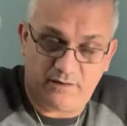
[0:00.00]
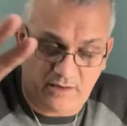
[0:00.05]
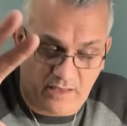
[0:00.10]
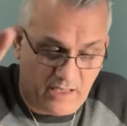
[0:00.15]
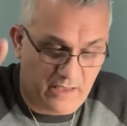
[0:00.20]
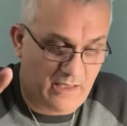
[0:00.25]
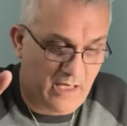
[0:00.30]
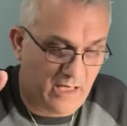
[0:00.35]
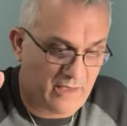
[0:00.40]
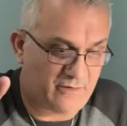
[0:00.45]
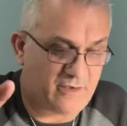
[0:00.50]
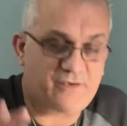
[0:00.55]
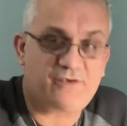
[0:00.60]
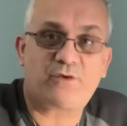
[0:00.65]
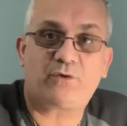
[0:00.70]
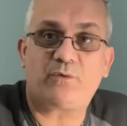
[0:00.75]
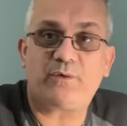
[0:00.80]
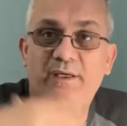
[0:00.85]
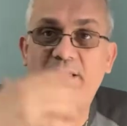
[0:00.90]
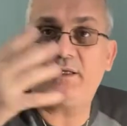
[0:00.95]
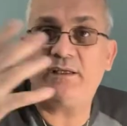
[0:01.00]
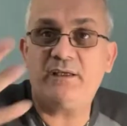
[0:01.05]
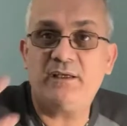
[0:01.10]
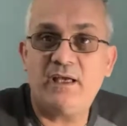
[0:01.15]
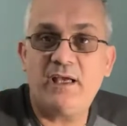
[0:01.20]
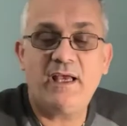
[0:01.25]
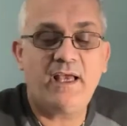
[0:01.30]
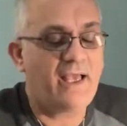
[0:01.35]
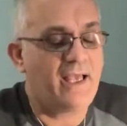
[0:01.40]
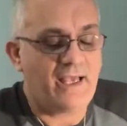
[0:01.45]
on the screen,
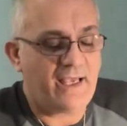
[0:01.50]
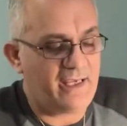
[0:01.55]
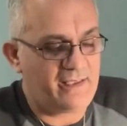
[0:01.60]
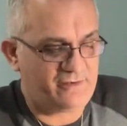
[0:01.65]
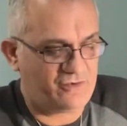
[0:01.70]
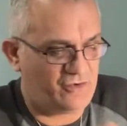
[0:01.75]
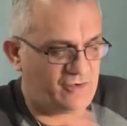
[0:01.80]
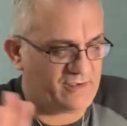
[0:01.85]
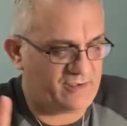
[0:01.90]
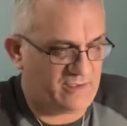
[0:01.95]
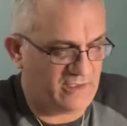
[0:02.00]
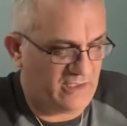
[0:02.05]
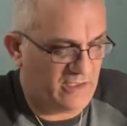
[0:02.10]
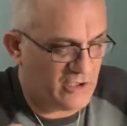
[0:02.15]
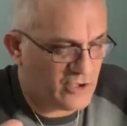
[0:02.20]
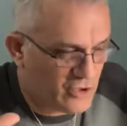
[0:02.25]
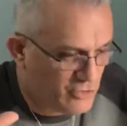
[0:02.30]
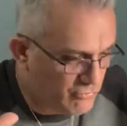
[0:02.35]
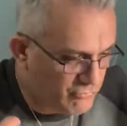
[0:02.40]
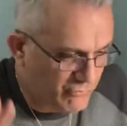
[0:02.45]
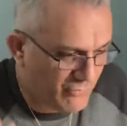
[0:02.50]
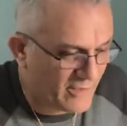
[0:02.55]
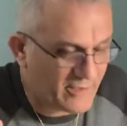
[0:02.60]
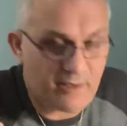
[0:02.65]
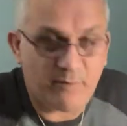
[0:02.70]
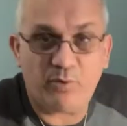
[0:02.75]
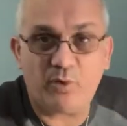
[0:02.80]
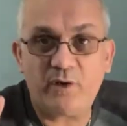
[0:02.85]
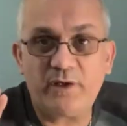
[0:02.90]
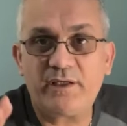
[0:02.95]
it's just
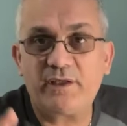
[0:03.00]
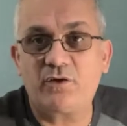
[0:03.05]
incredible